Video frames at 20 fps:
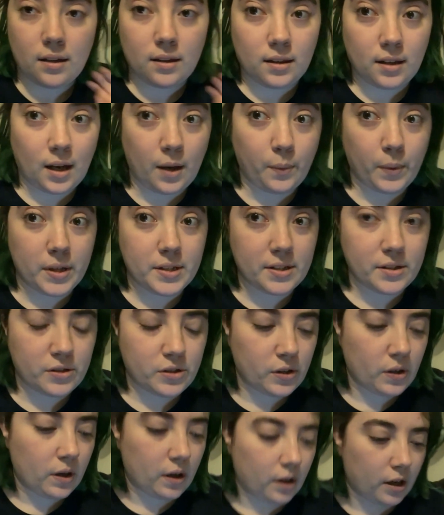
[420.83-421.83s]
that wasn't
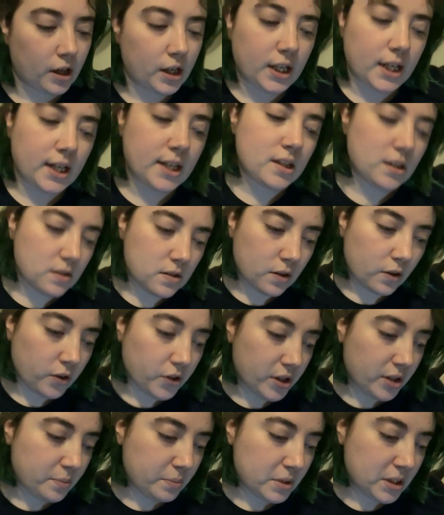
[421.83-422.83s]
too hard.
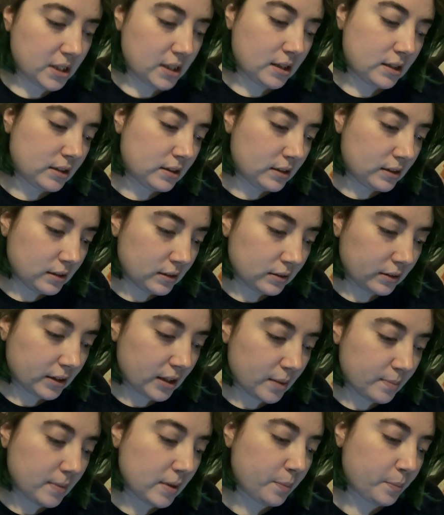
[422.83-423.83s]
Instagram didn't
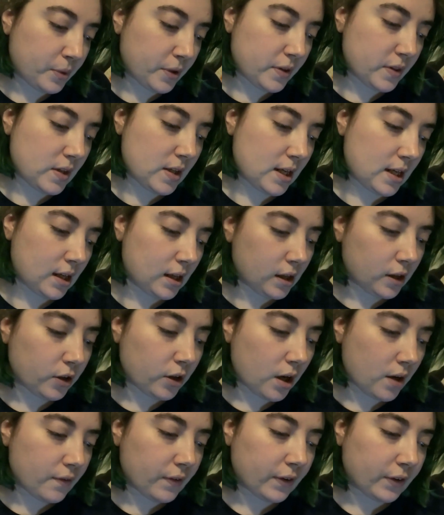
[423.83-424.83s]
come up with a
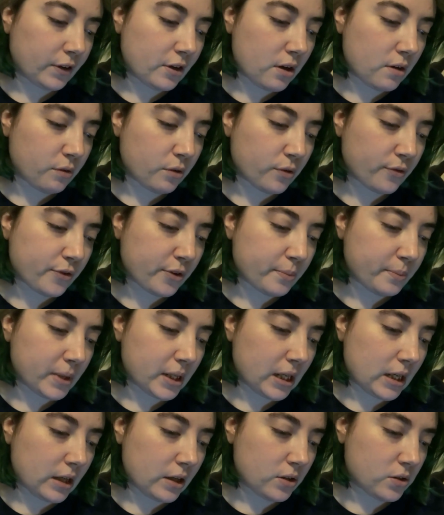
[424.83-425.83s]
graphic novel for
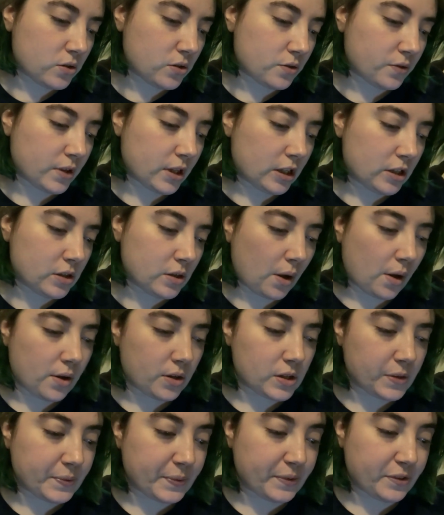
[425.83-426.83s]
me to read, so I
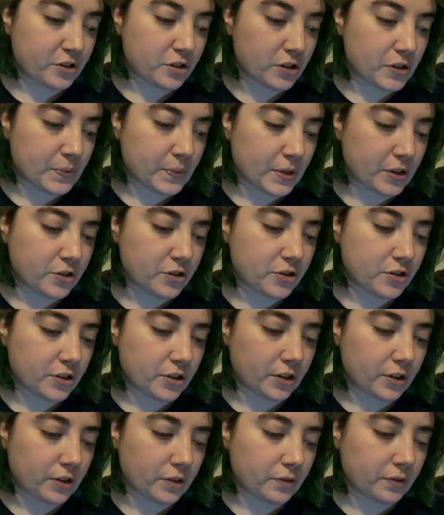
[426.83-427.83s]
just switched to
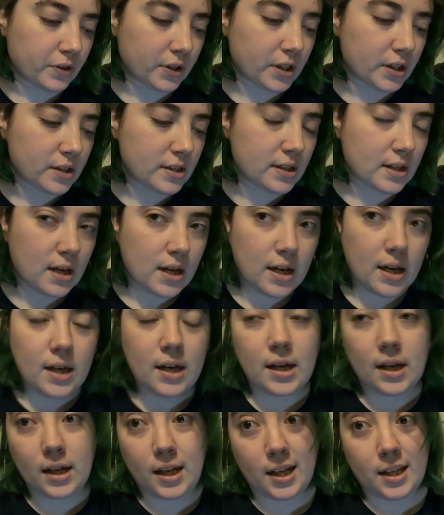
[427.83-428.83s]
Goodreads.
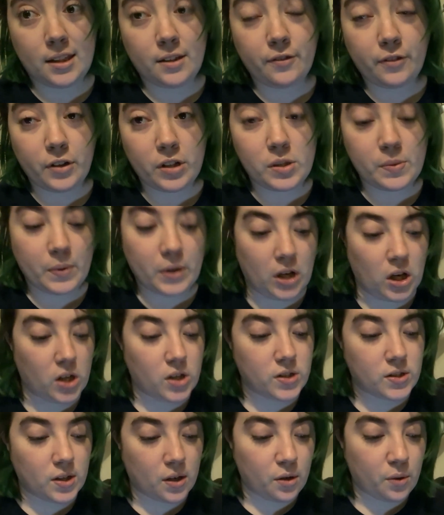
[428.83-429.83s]
And the first one I
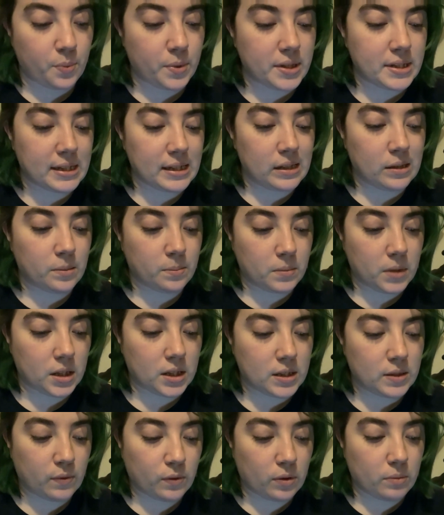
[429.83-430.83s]
saw was M
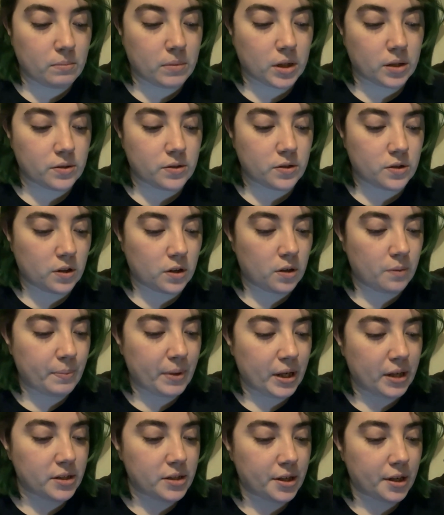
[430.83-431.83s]
is for a Monster
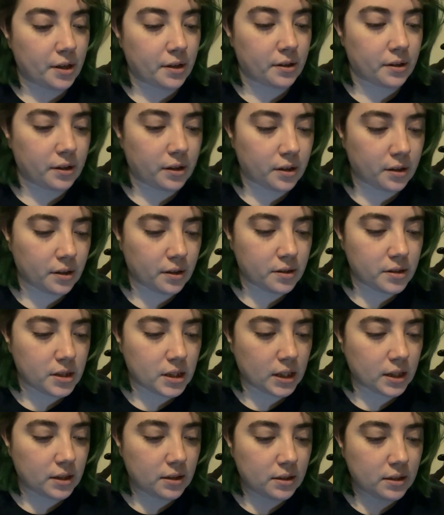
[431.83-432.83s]
by Talia
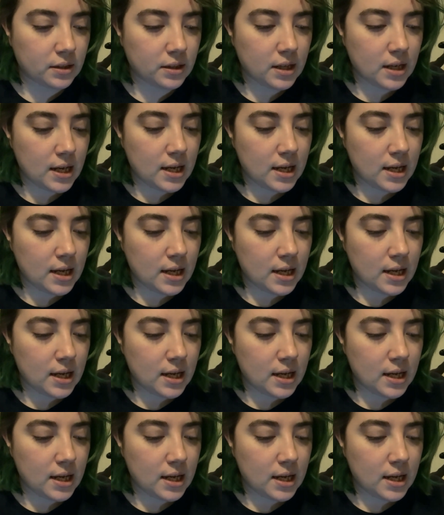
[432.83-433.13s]
Dutton.